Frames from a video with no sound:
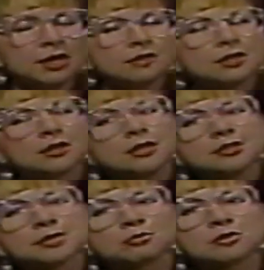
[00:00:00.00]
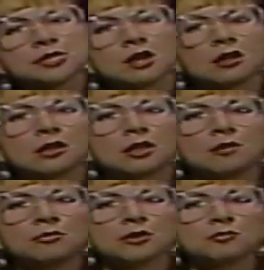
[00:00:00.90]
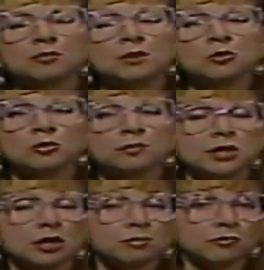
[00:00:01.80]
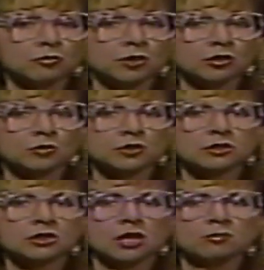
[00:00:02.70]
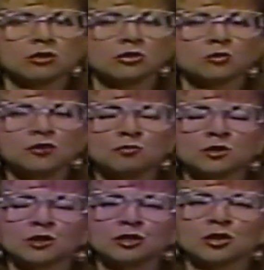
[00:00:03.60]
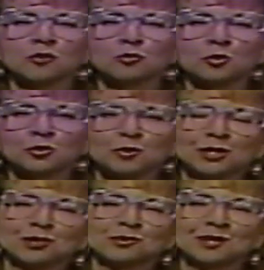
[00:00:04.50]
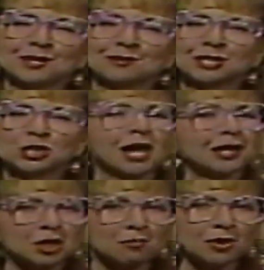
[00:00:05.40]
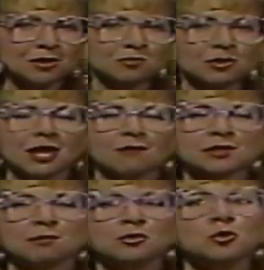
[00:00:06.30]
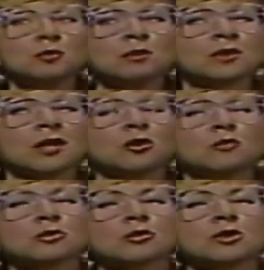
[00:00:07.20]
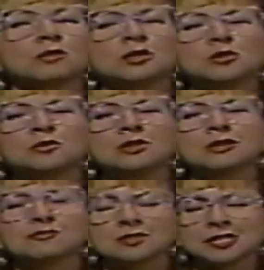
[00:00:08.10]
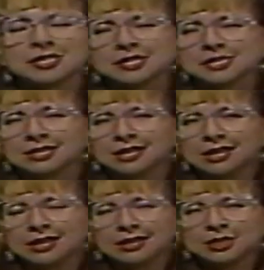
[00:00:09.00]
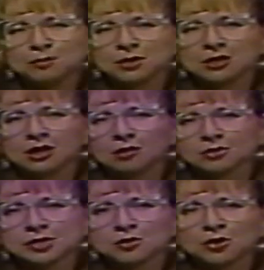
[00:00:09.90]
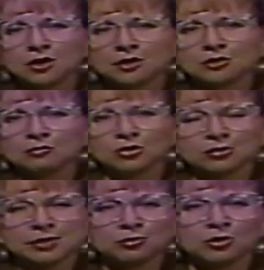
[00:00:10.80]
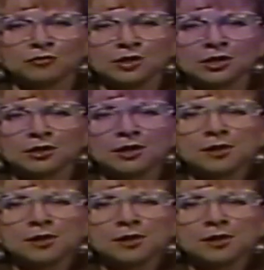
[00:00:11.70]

The Atlantic Sports Car Club, for people who may not be familiar with the name, although we've been on the air for about 23 years chatting about it, we have some new people, I hope, who are going to be tuning in for this season and keeping an eye on what's going on in the motorsport field.